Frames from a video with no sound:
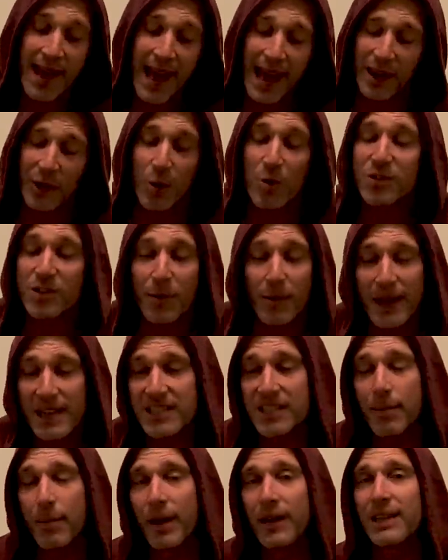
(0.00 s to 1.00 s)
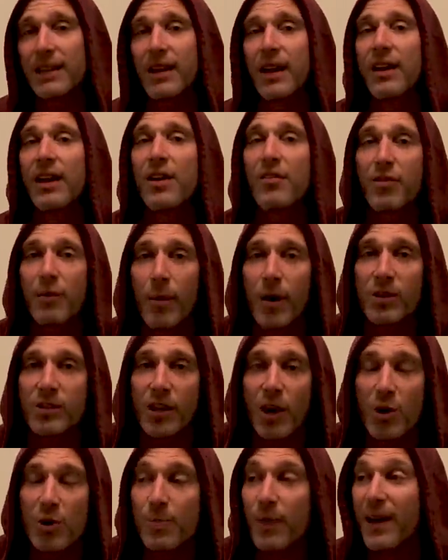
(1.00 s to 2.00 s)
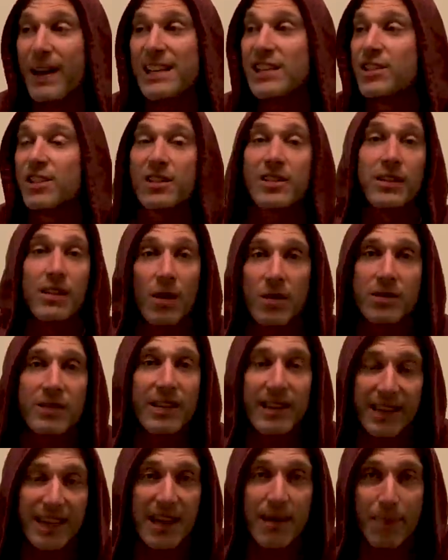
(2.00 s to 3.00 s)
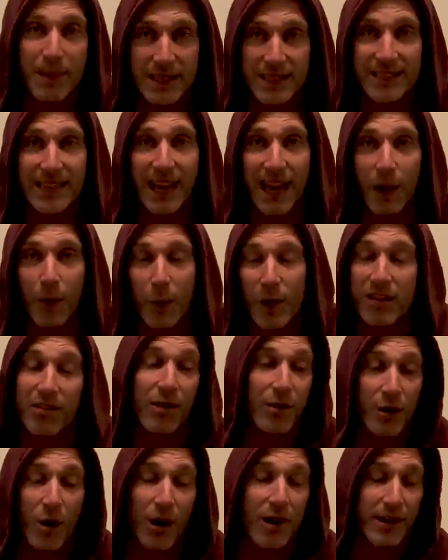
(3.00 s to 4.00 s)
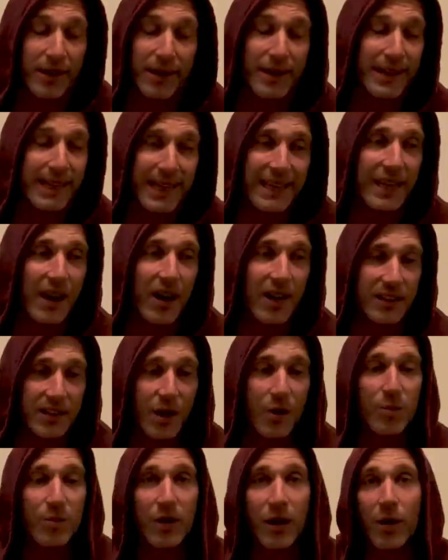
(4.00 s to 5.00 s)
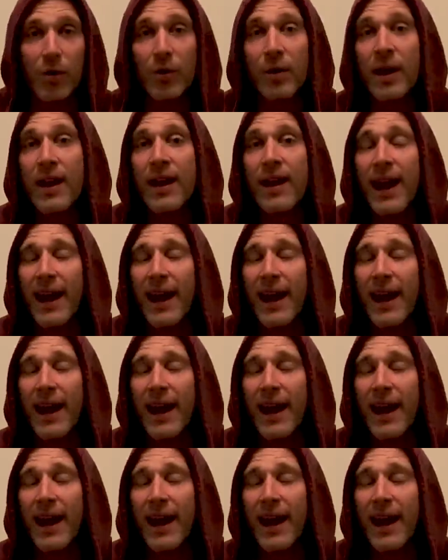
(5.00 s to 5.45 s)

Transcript: And it also means the money that I earned from October is just lost in the abyss now. Whether or not I'm going to get it, I don't know.